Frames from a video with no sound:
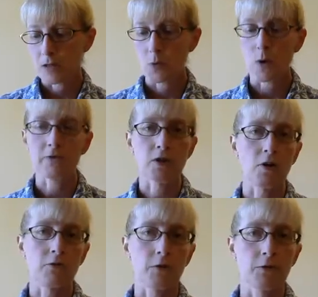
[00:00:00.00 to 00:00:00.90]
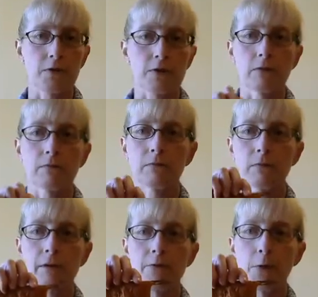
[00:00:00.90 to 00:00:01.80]
12 chart rows
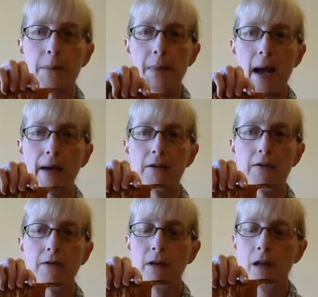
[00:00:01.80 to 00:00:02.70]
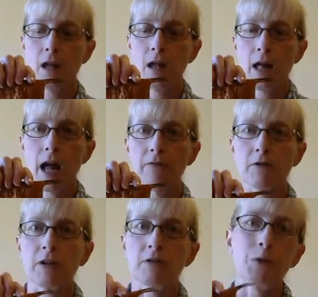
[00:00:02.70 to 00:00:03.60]
that form the pattern, and
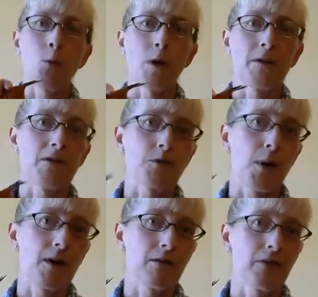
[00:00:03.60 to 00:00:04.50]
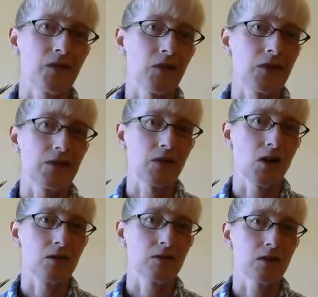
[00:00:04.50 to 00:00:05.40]
really only one of the 12 is very
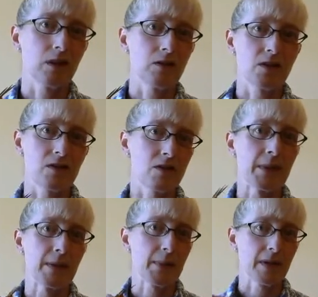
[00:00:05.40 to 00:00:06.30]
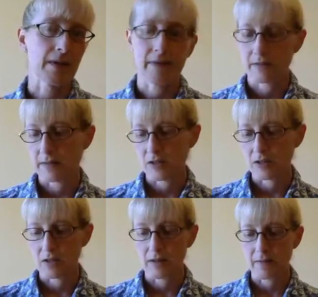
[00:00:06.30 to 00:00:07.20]
difficult. It just to manipulate the
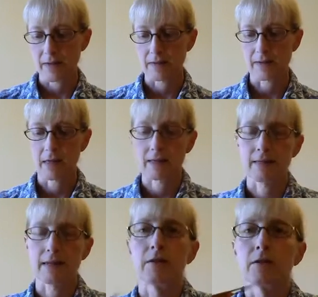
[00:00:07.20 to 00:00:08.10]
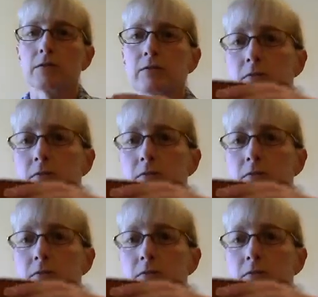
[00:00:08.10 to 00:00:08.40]
stitches at that center